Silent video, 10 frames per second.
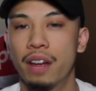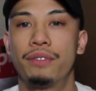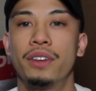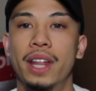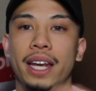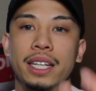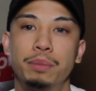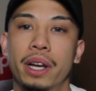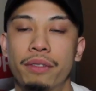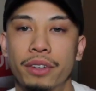and I feel that is
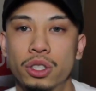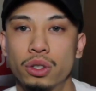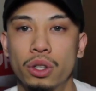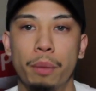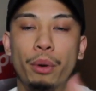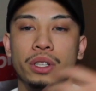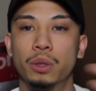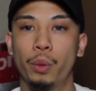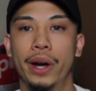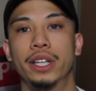beneficial to the
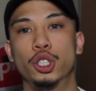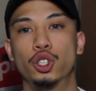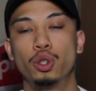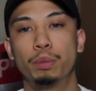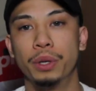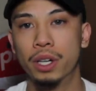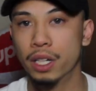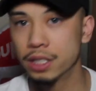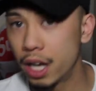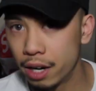person wearing the shoe
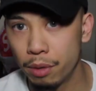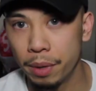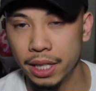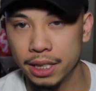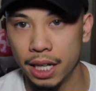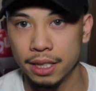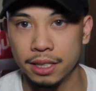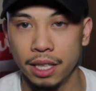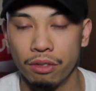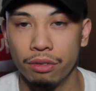because not everybody's got the
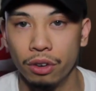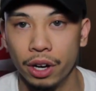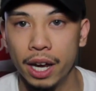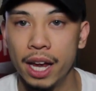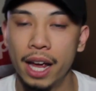same foot,